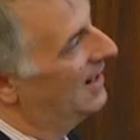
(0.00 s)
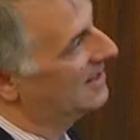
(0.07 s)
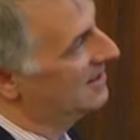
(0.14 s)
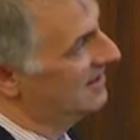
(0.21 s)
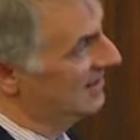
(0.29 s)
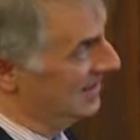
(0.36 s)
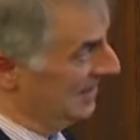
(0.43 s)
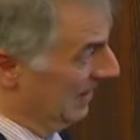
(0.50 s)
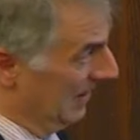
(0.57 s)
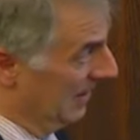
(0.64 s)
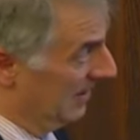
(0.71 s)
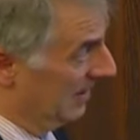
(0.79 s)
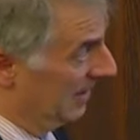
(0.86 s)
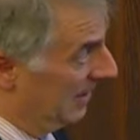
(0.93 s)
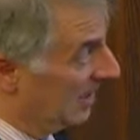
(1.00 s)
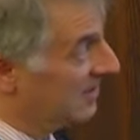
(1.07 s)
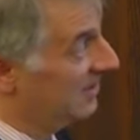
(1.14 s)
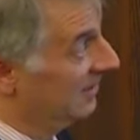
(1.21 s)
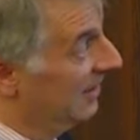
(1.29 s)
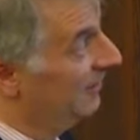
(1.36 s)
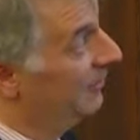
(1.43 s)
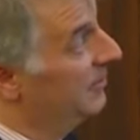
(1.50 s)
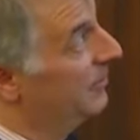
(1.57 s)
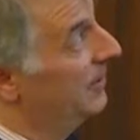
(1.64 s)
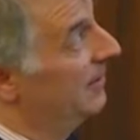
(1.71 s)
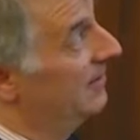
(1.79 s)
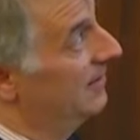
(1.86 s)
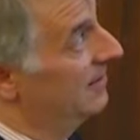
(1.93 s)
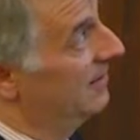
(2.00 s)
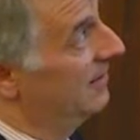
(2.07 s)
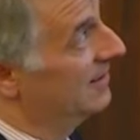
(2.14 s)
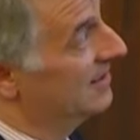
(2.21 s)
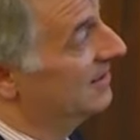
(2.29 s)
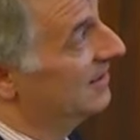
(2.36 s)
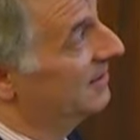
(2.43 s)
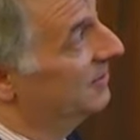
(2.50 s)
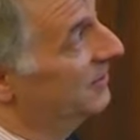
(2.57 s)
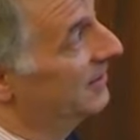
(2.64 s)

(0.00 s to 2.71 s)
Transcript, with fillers: oxygenate oxygen level dependent uh, signal